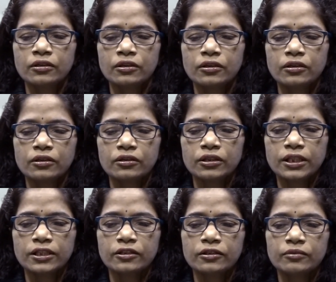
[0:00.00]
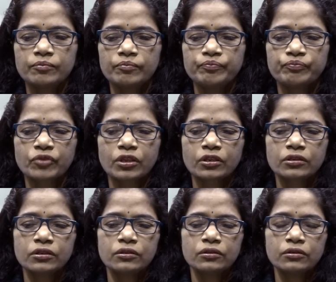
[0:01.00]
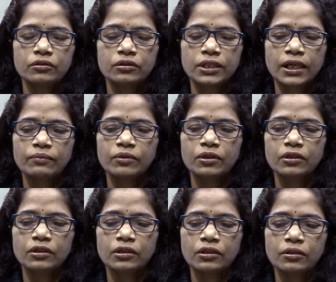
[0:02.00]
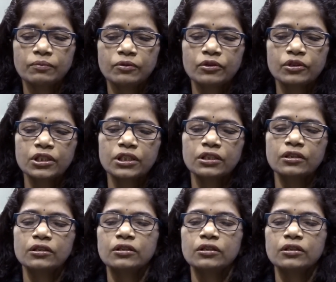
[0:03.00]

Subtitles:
Then focusing on